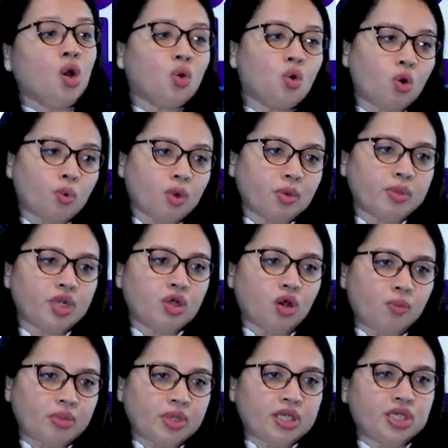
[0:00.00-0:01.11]
comorbid
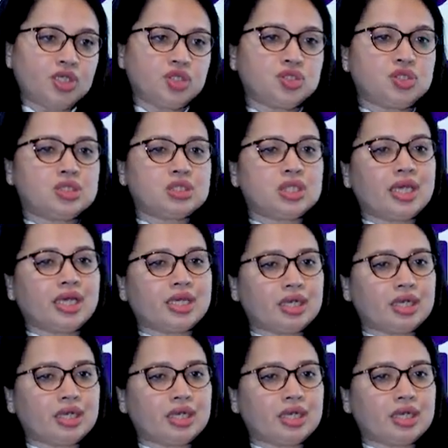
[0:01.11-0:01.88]
complications like